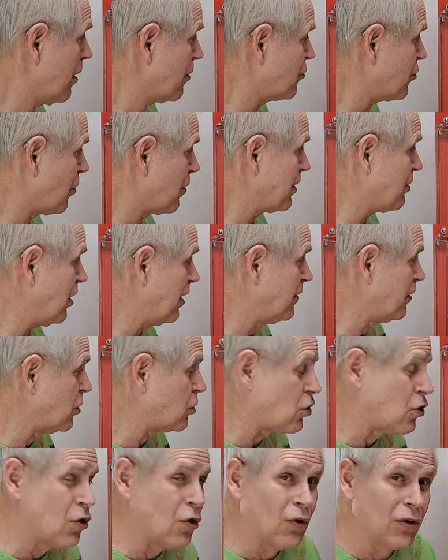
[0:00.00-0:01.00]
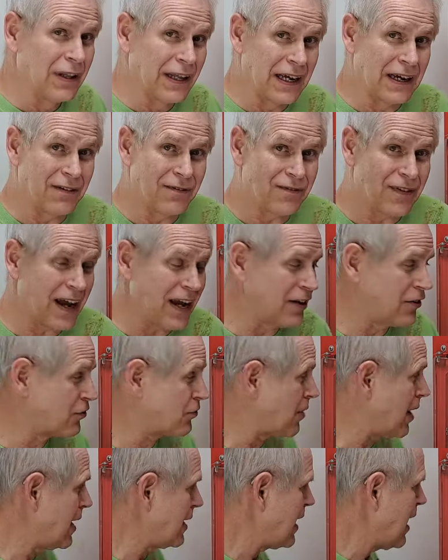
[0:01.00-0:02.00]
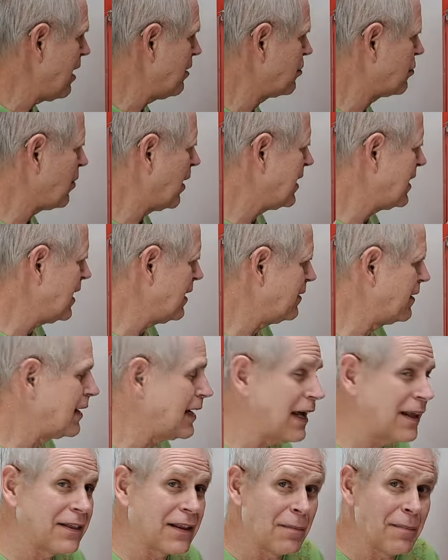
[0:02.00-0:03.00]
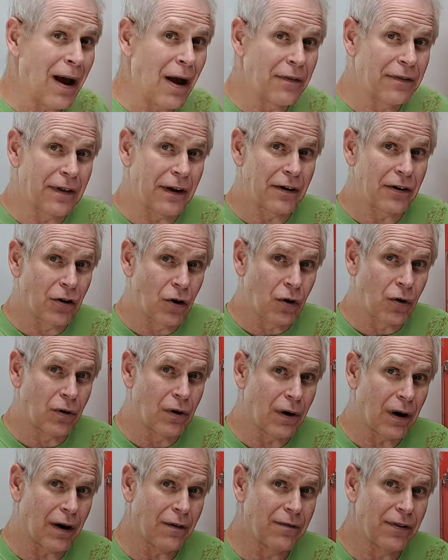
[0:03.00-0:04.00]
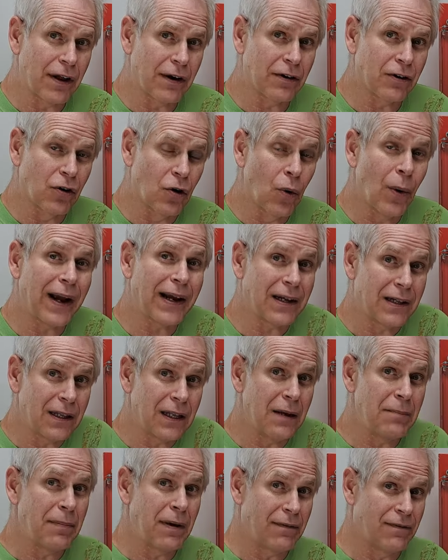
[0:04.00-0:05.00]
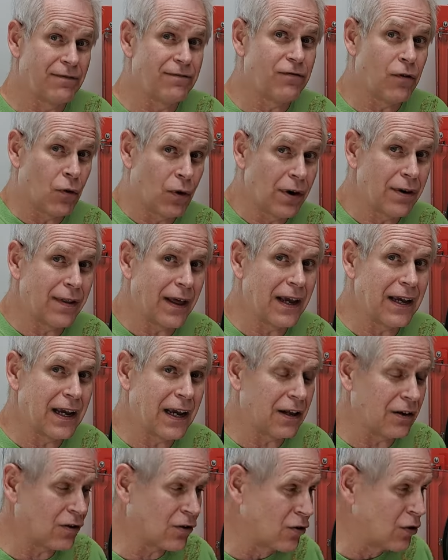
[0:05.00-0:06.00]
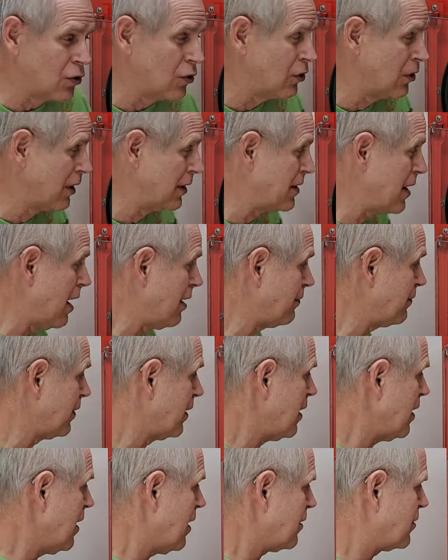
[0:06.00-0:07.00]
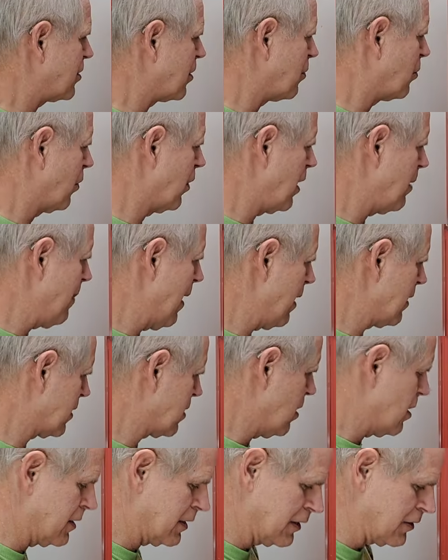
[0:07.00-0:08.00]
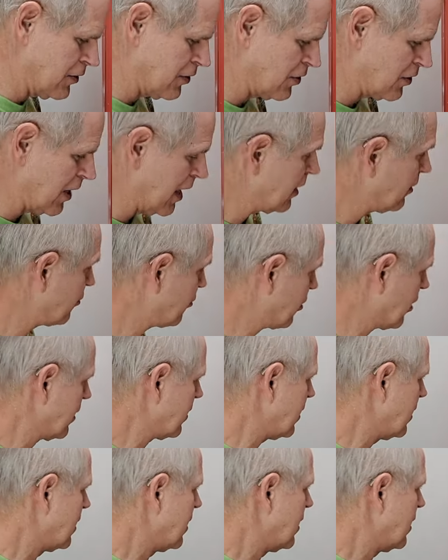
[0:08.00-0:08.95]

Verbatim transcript: So it's in the cooling phase right now, so I need to get them out there of there quickly before they get cool enough to worry about condensation.